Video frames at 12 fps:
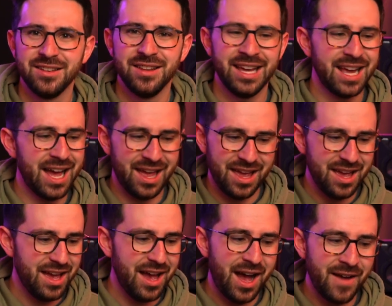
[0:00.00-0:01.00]
Like,
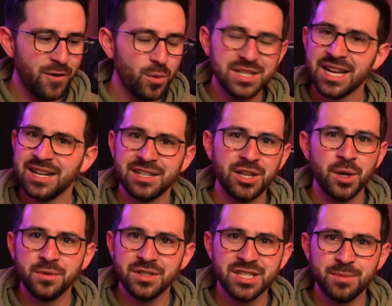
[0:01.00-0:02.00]
I've always kind of
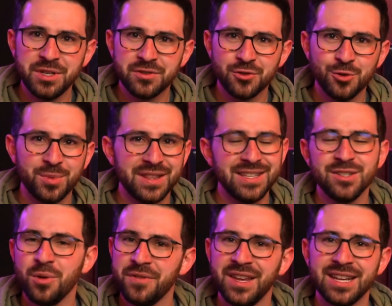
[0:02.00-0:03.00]
known this to be true, but this
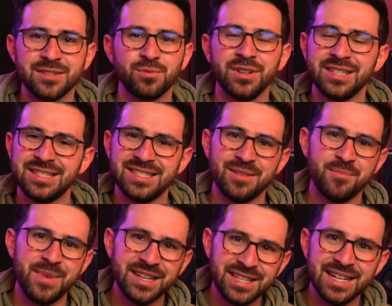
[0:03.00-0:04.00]
whole thing has really
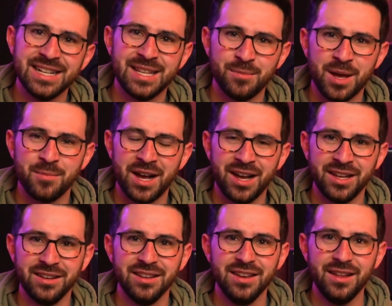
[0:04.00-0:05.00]
cemented it in my mind